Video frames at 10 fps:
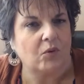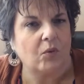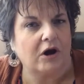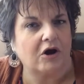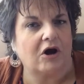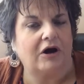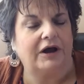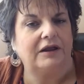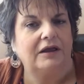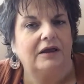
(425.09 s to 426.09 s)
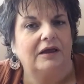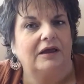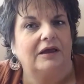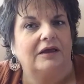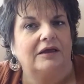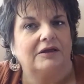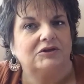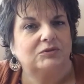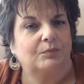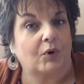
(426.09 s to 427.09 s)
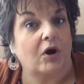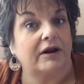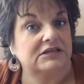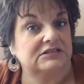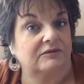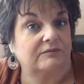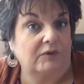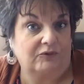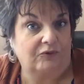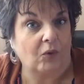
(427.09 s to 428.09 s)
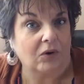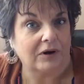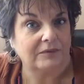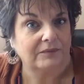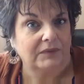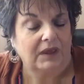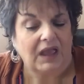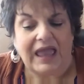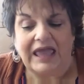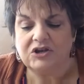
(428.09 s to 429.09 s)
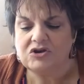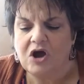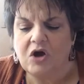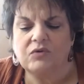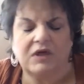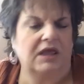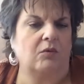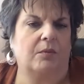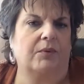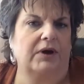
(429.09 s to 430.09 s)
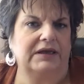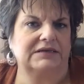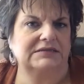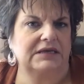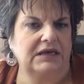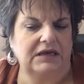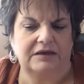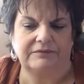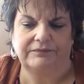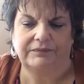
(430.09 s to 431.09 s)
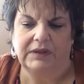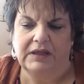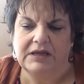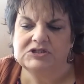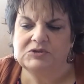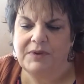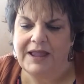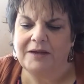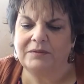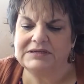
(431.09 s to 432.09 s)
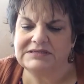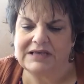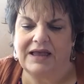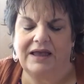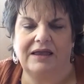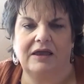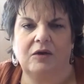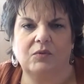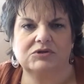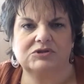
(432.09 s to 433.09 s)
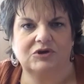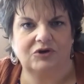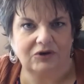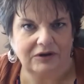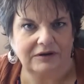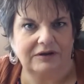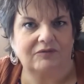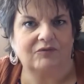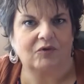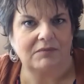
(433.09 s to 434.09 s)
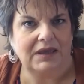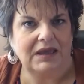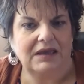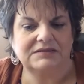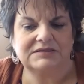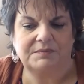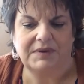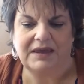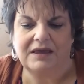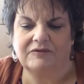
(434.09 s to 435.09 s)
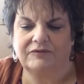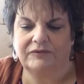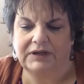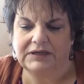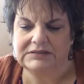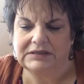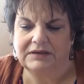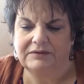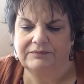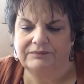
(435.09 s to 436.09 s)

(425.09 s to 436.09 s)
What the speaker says: where God brought us before, and know that he will bring us again. To be able to say, it was good for me to be afflicted.